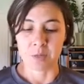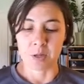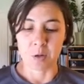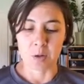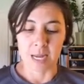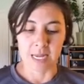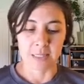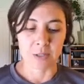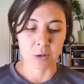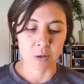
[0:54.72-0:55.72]
Okay,
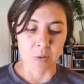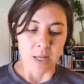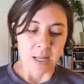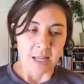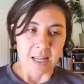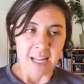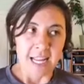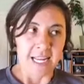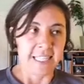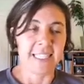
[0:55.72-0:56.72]
so
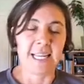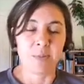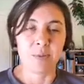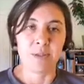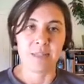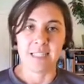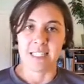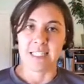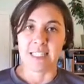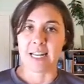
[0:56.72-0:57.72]
an example
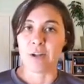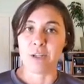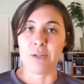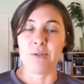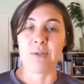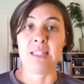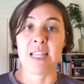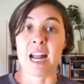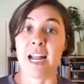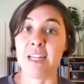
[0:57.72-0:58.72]
is that I'll use that
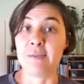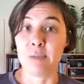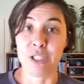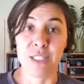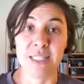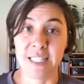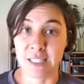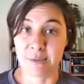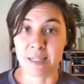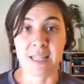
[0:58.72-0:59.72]
I was just
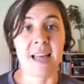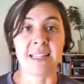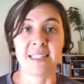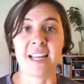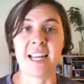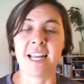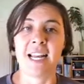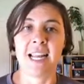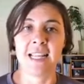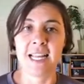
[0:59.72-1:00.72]
dealing with last night,
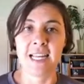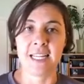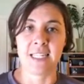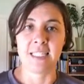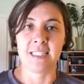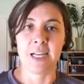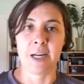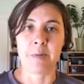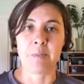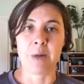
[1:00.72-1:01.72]
and that is
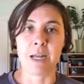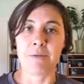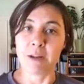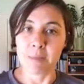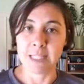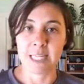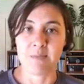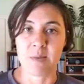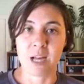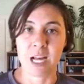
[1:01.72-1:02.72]
my rugby
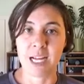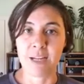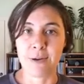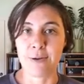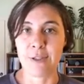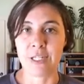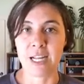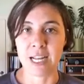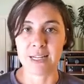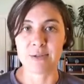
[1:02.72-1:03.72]
team. I coach a
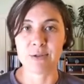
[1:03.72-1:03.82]
high school